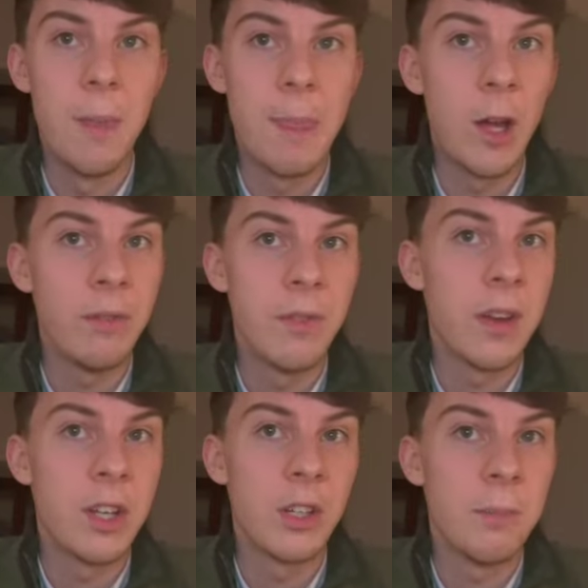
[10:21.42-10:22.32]
Off a
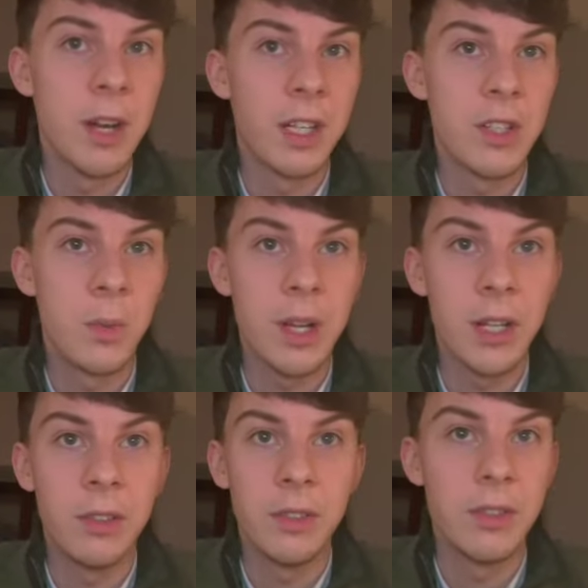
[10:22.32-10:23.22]
very good mark as
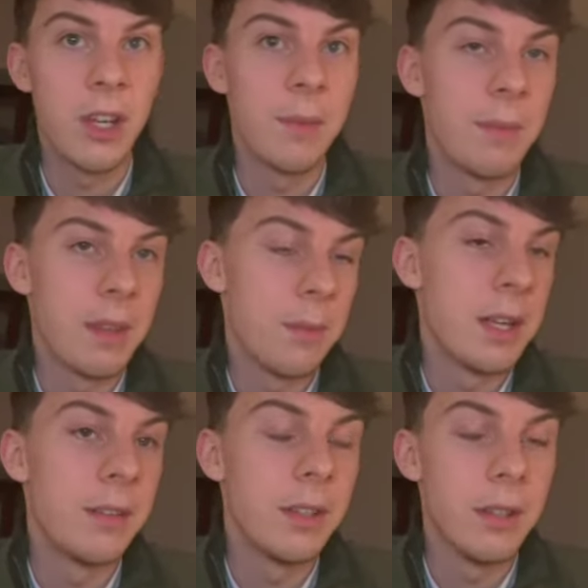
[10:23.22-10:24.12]
well. So, I
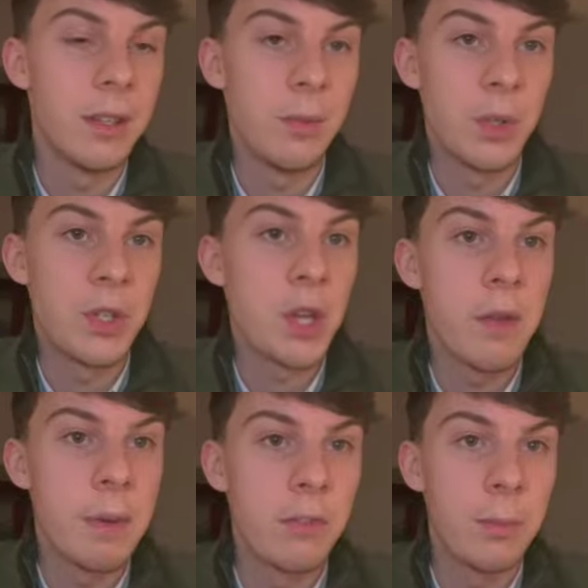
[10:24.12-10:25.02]
mean, we're just
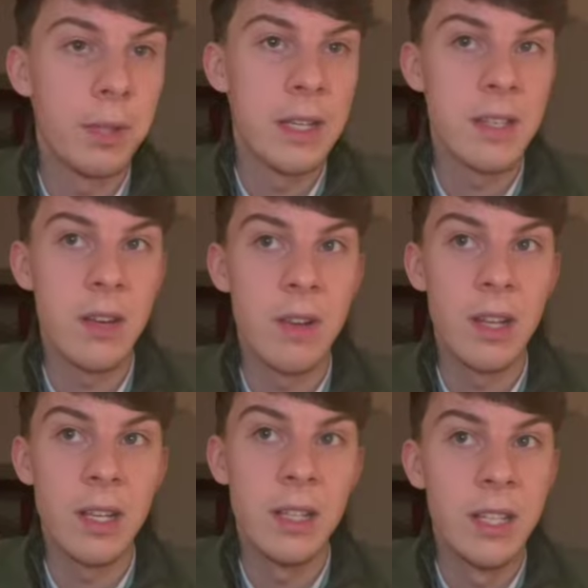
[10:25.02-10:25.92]
hoping for a place here,
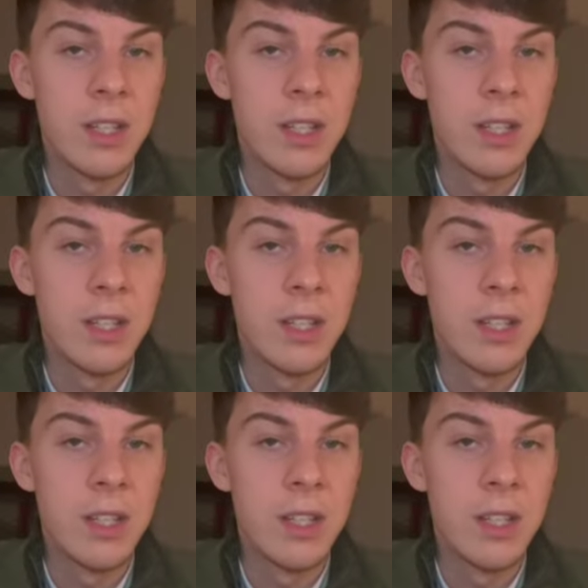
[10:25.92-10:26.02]
really.